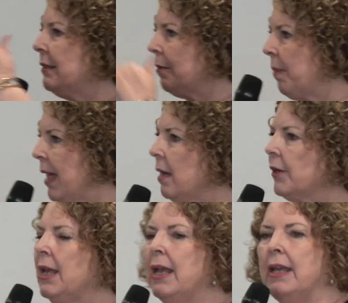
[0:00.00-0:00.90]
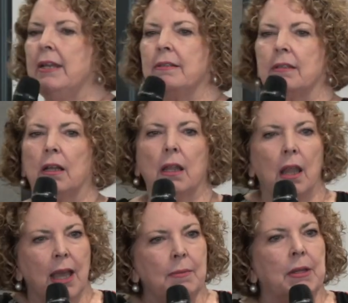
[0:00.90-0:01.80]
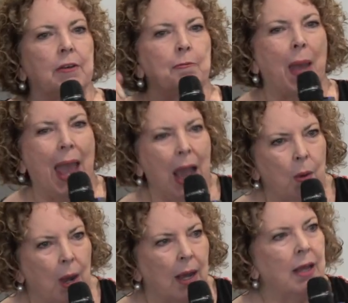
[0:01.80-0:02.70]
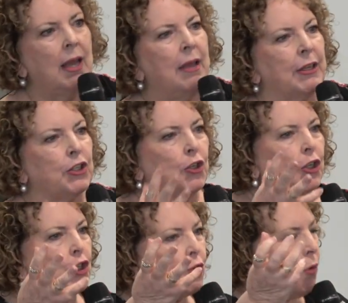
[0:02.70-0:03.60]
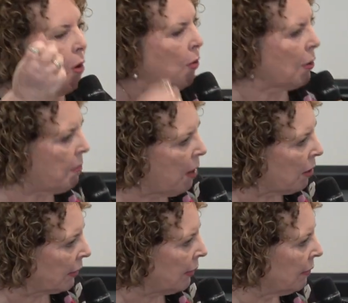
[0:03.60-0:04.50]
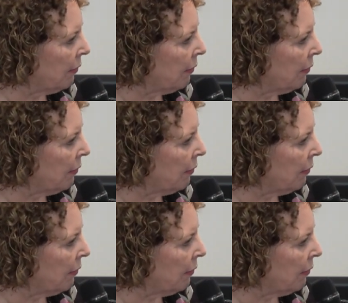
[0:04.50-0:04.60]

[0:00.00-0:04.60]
is about. It is an alignment of power that you can draw upon.